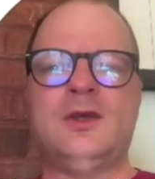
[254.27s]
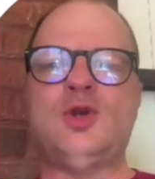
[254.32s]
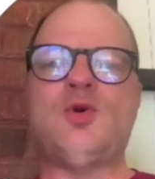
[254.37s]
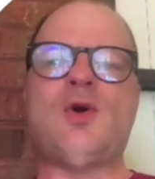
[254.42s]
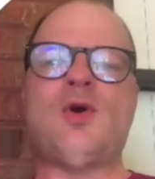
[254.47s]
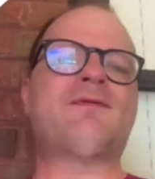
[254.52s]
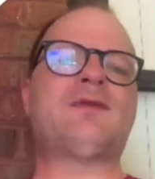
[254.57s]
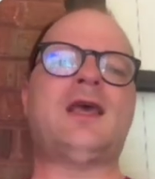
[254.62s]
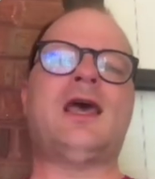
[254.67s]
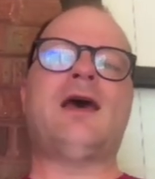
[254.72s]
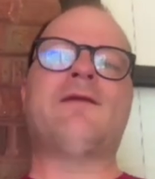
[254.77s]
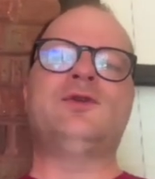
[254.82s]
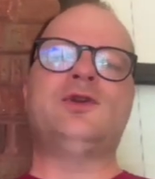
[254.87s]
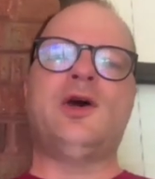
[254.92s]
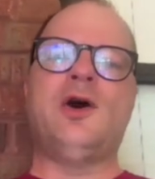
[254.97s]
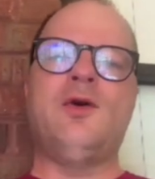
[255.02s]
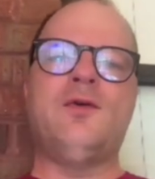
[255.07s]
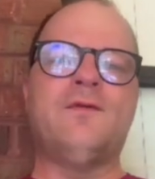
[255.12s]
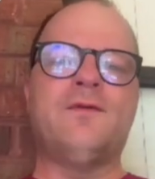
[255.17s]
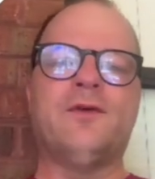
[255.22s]
You have to have
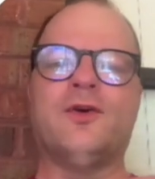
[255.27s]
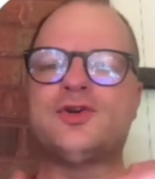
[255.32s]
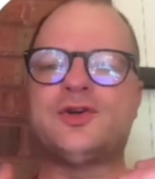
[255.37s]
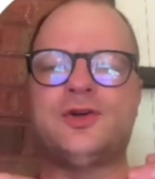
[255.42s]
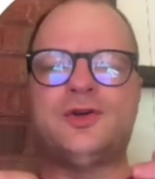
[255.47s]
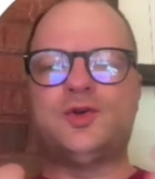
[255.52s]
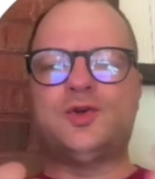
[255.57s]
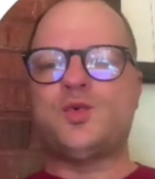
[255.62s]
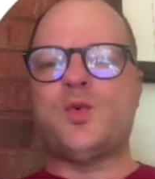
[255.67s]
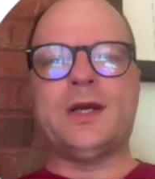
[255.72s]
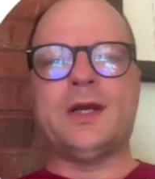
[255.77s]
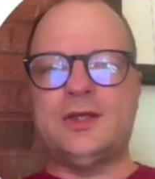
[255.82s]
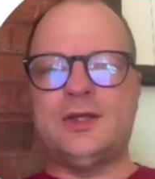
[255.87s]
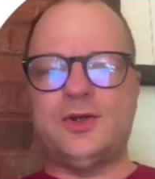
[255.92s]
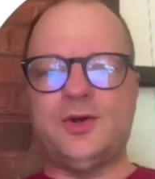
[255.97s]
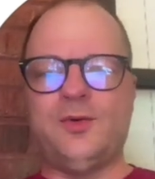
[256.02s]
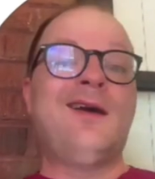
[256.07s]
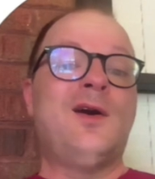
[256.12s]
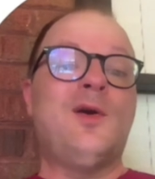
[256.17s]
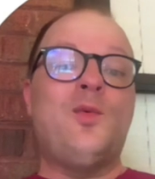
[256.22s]
Node version
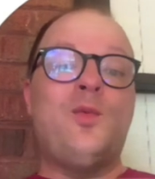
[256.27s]
22.